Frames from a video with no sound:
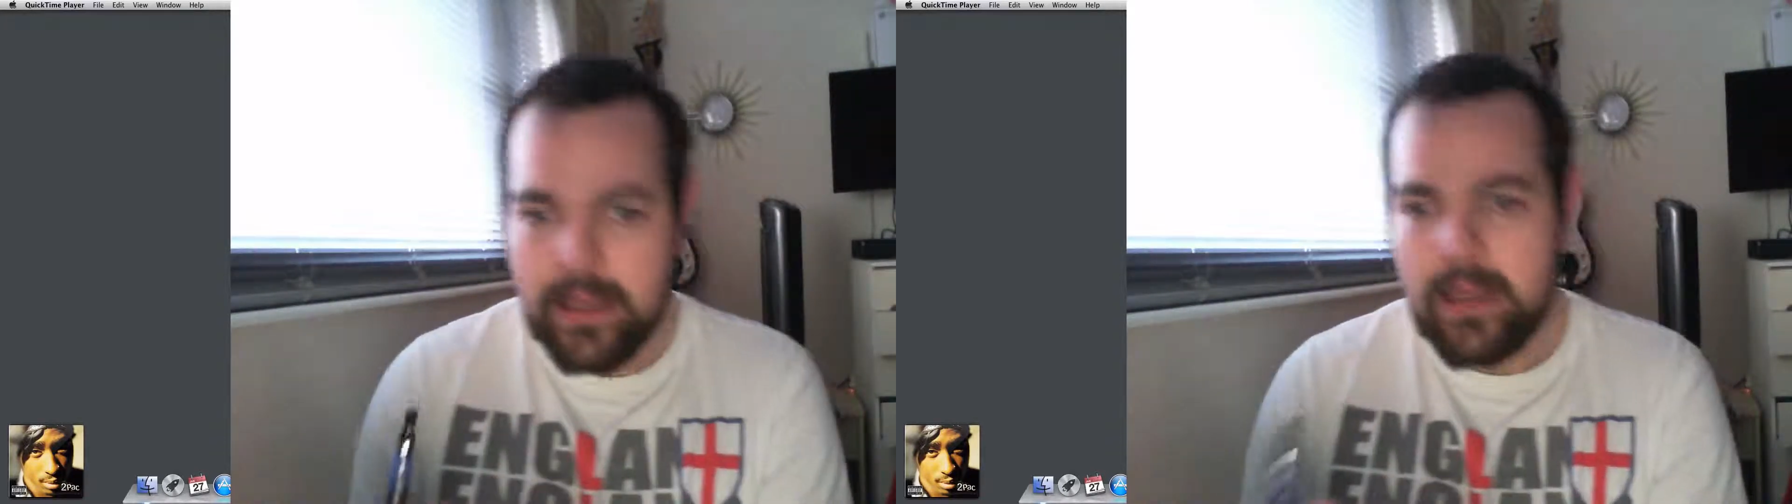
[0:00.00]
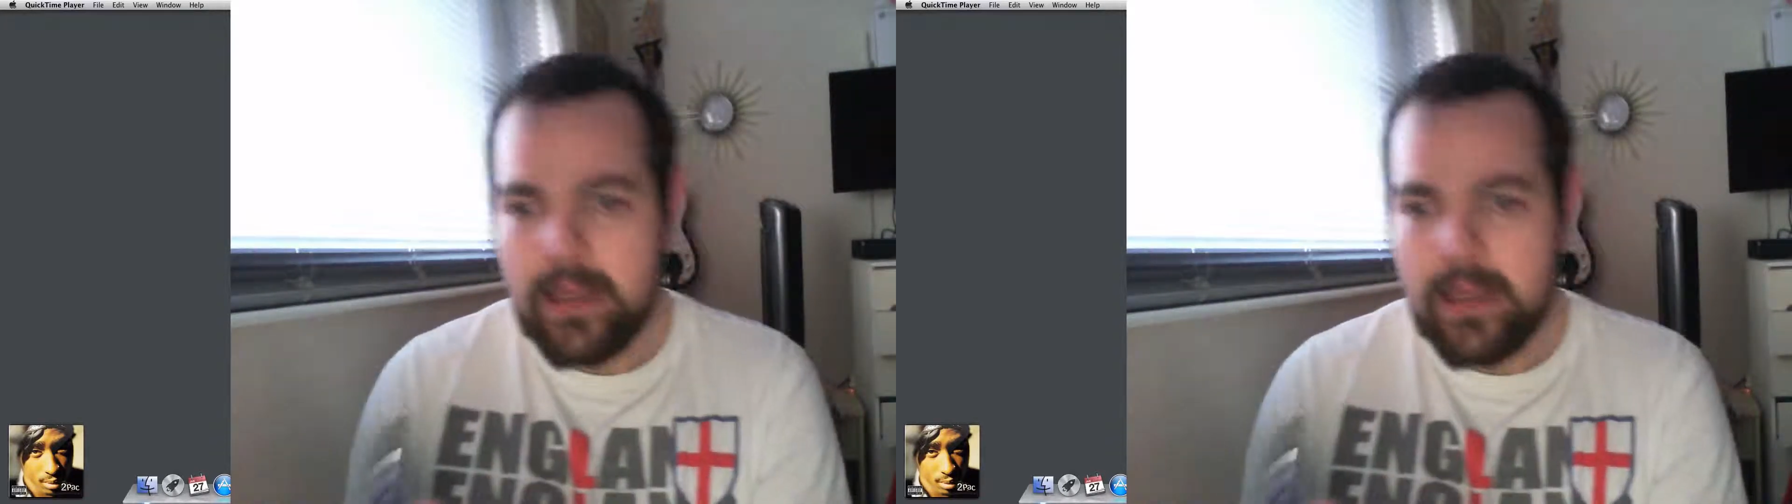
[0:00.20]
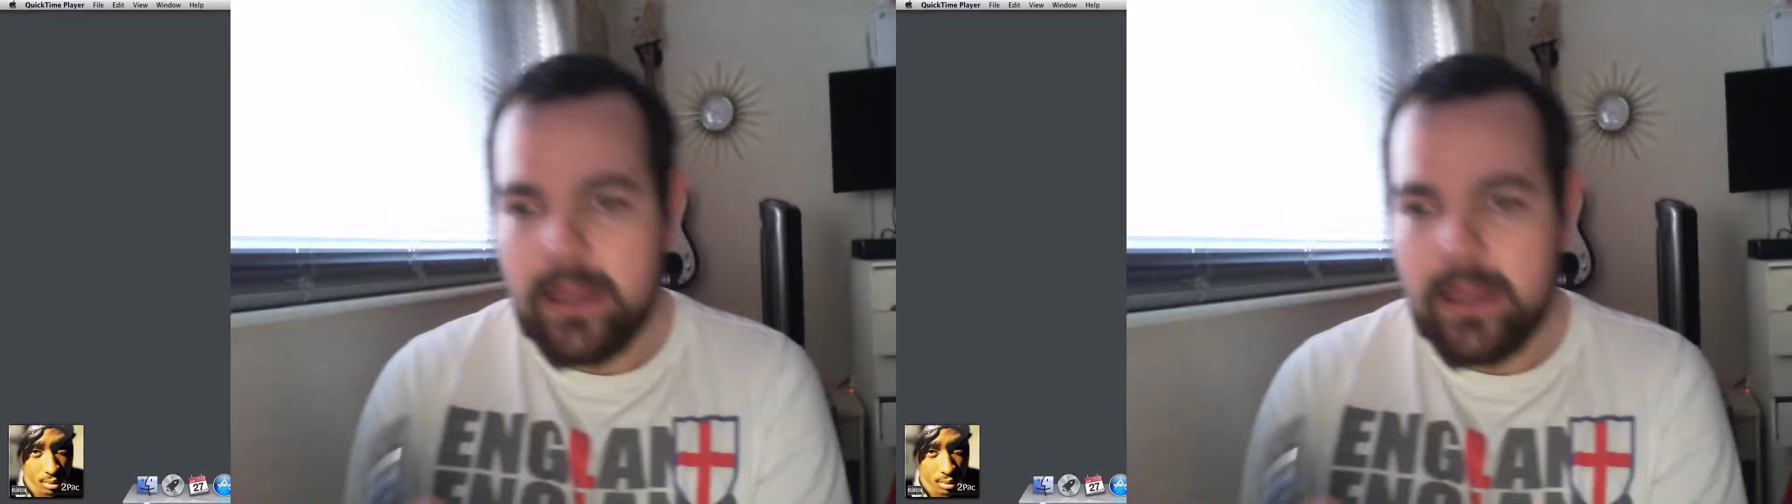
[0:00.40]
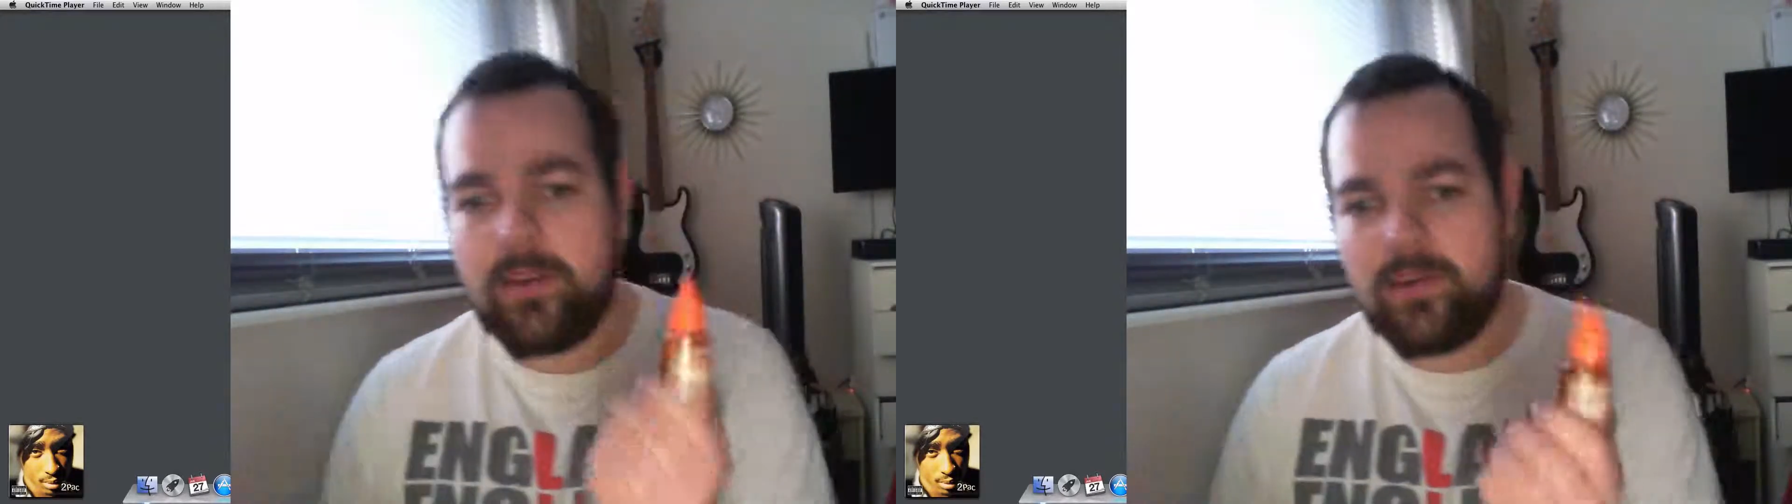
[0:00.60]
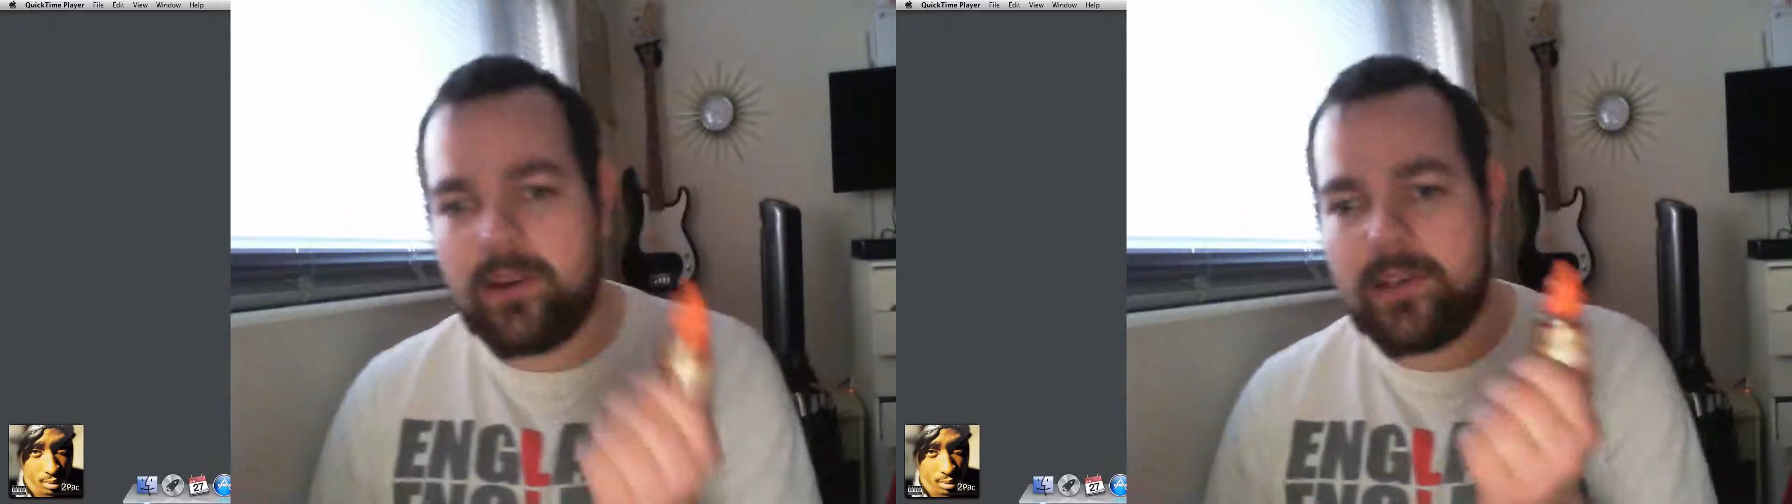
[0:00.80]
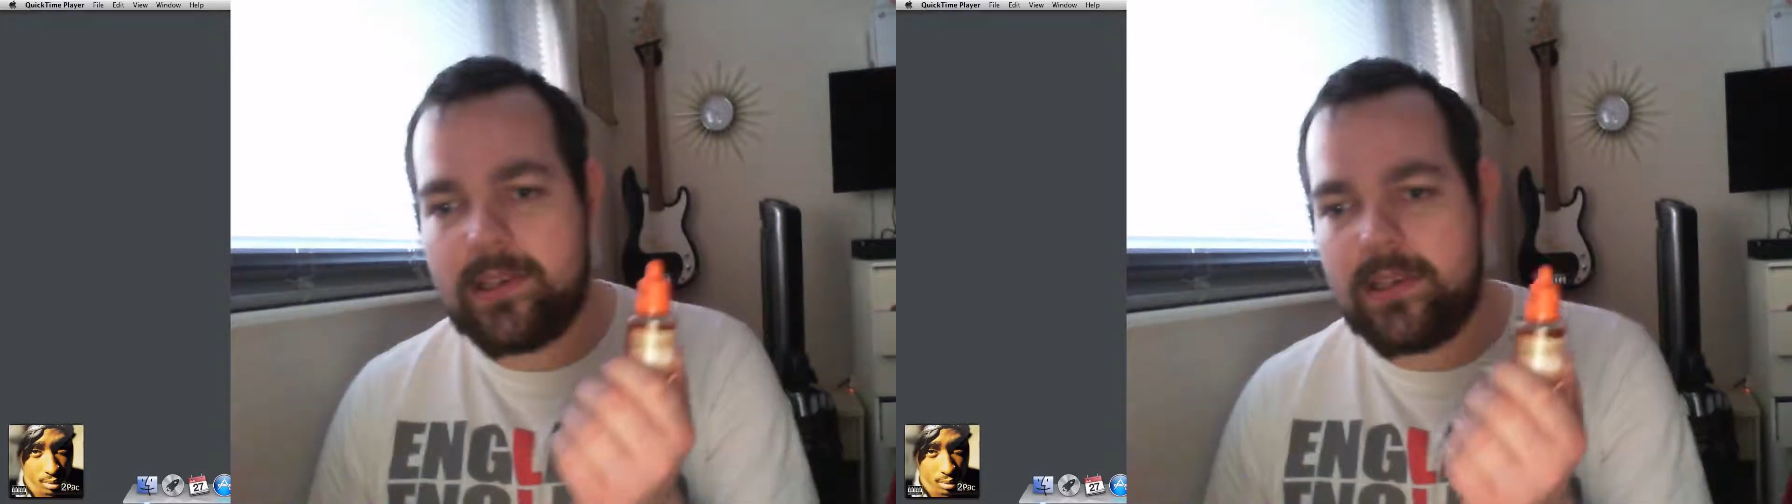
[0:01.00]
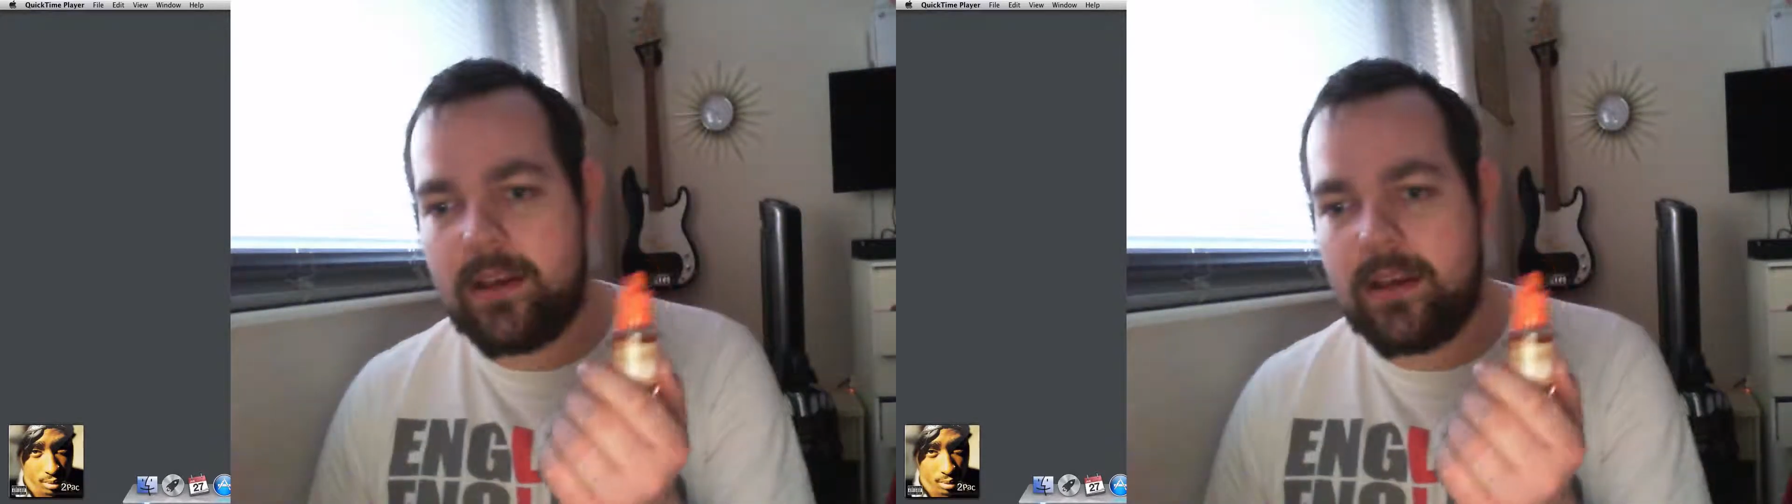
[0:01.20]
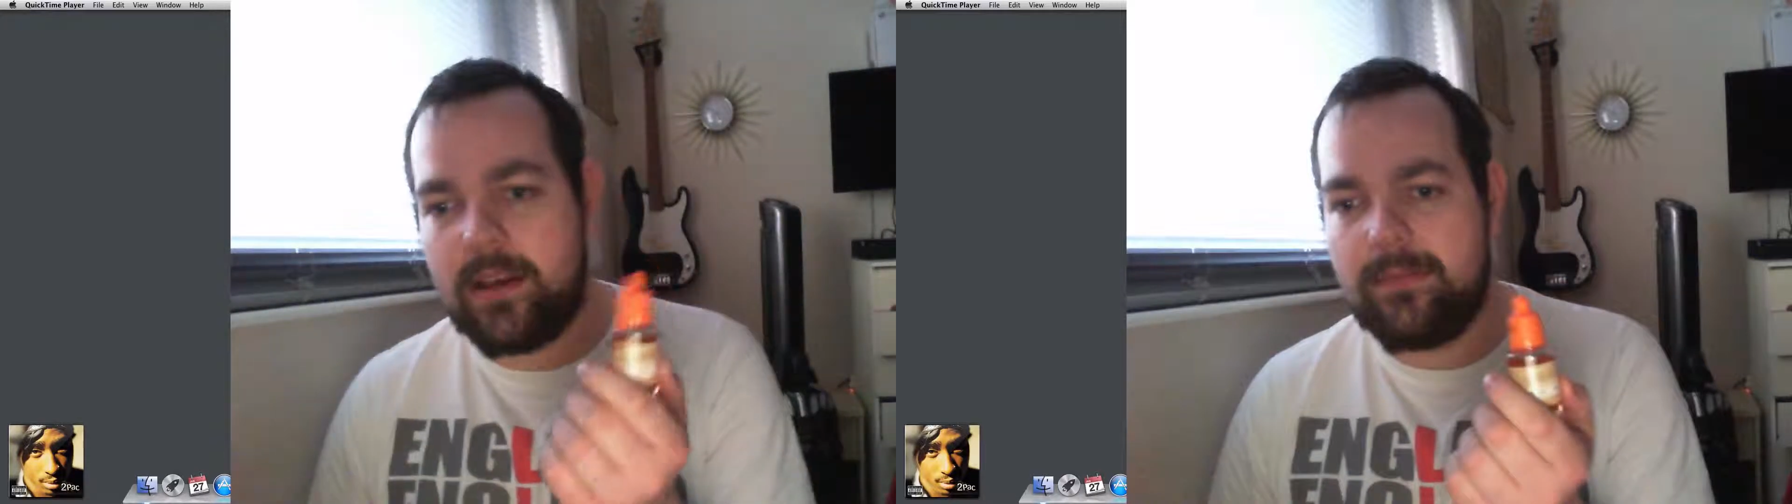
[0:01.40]
Now, when I first
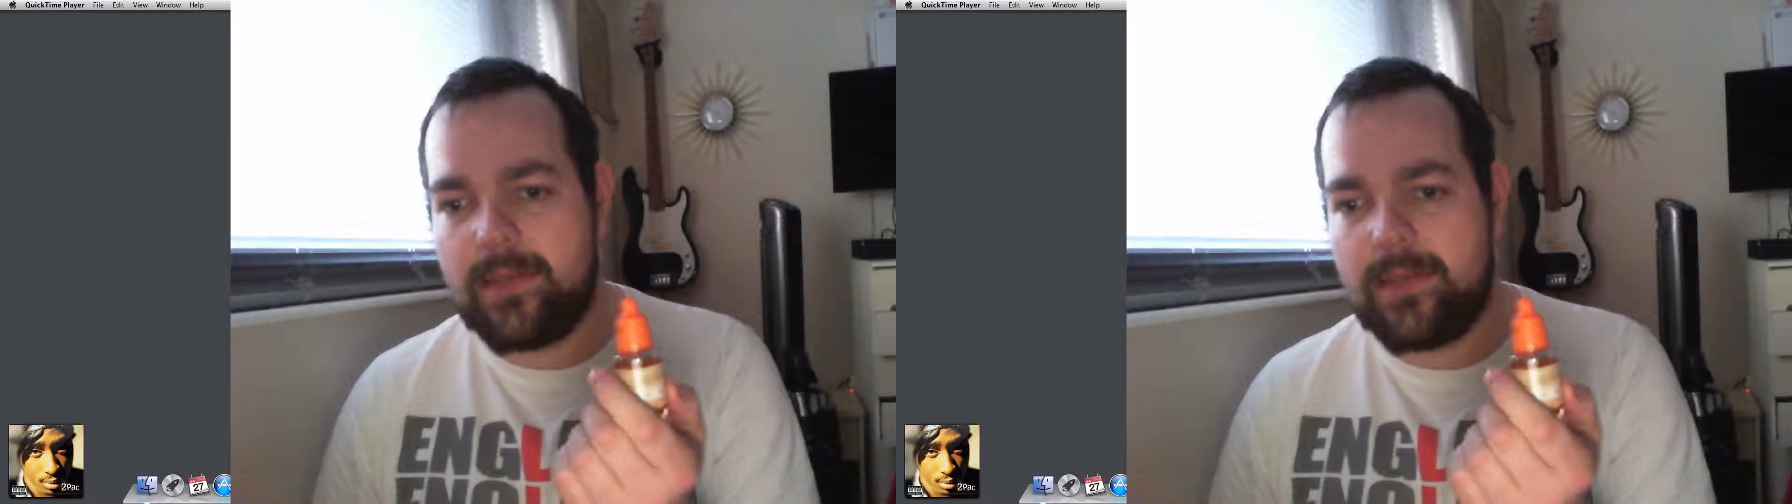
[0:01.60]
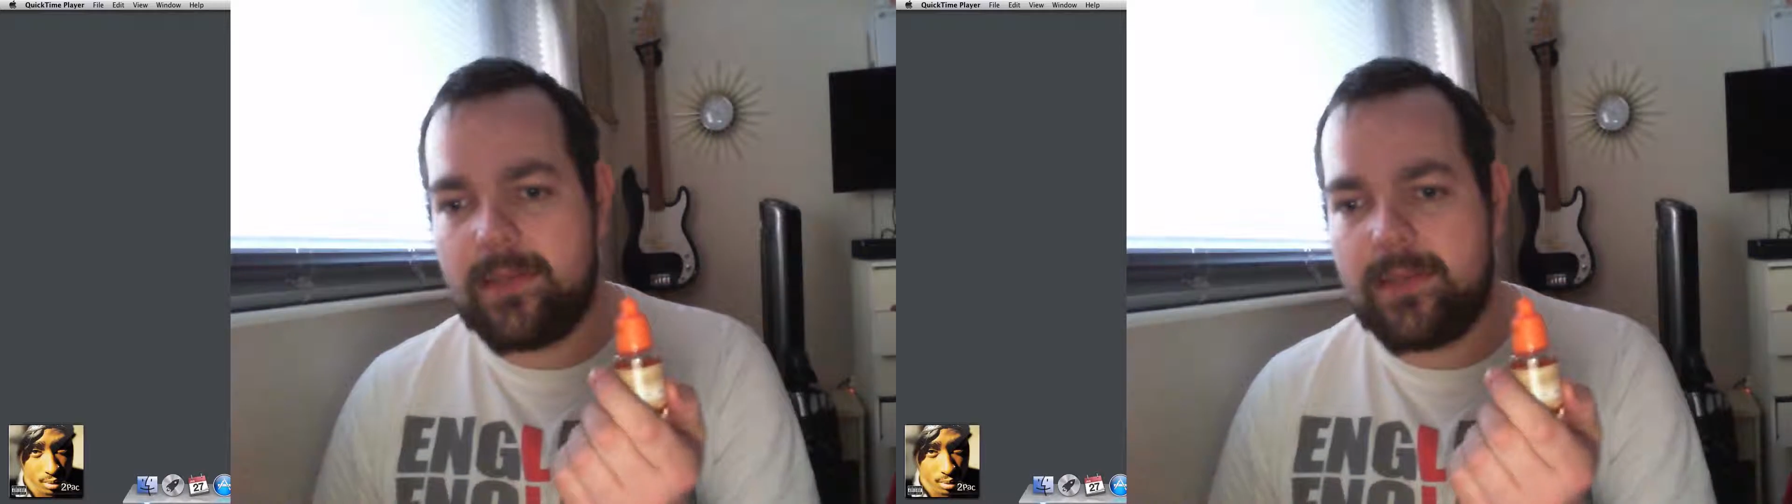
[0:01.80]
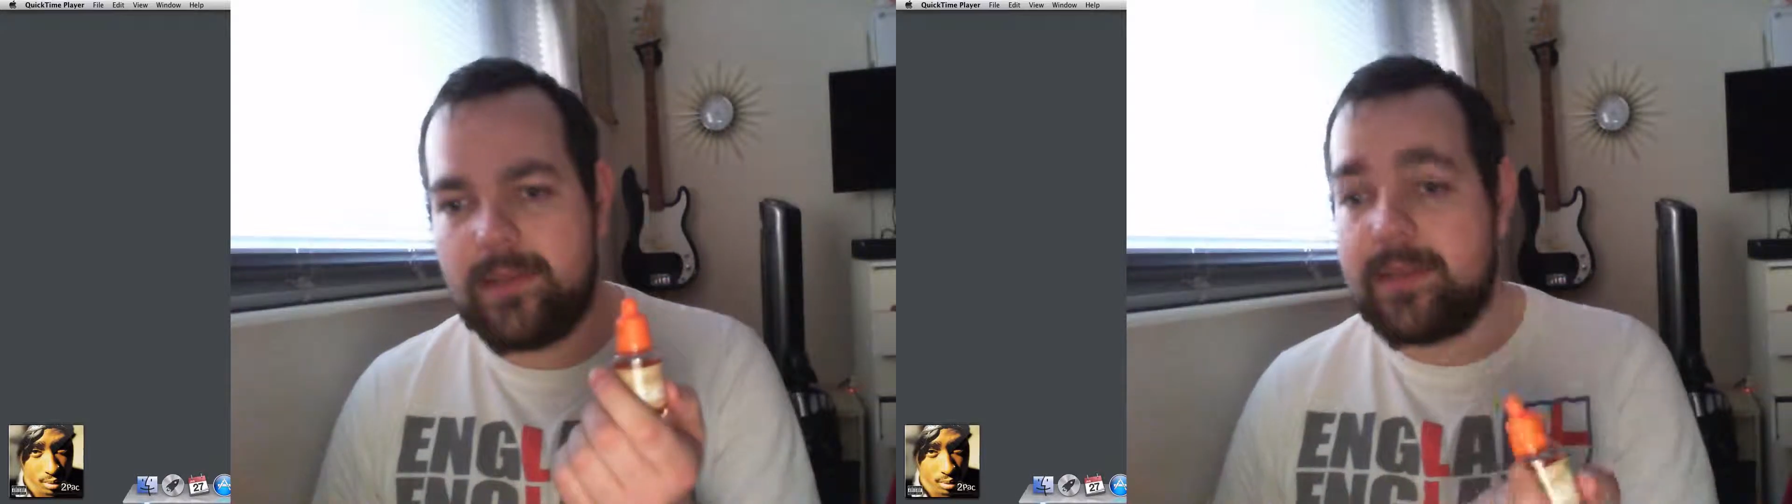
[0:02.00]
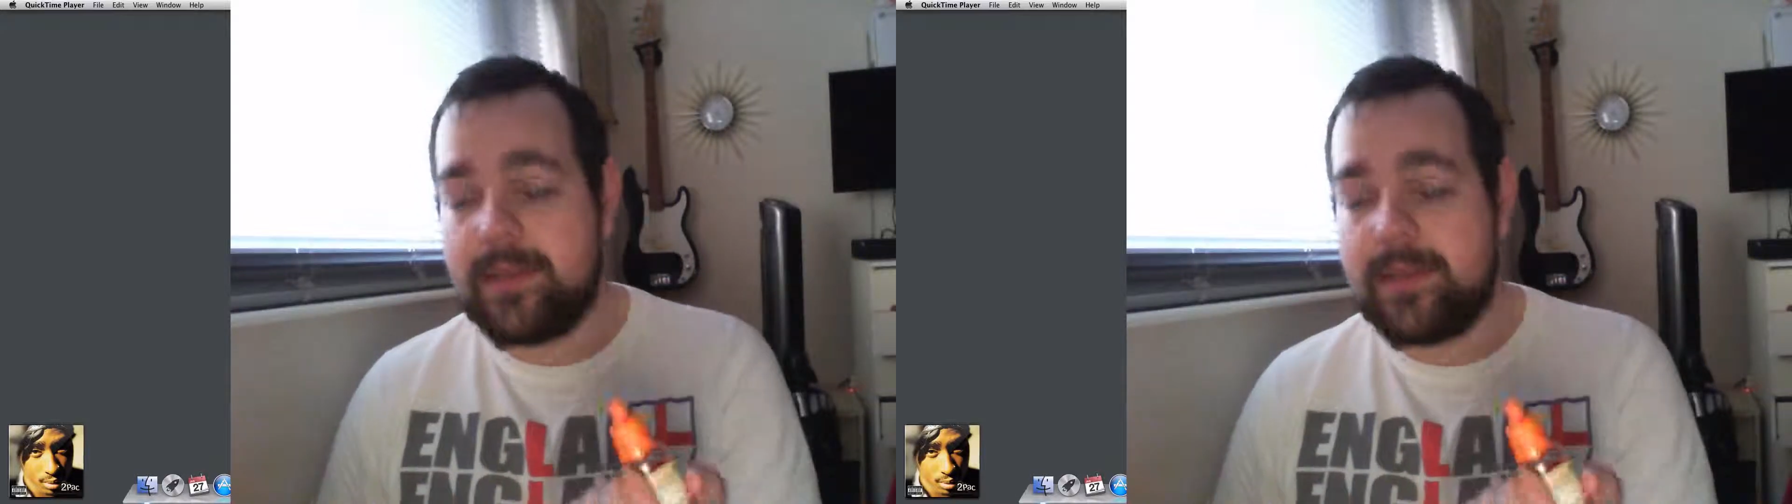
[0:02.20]
um, saw this,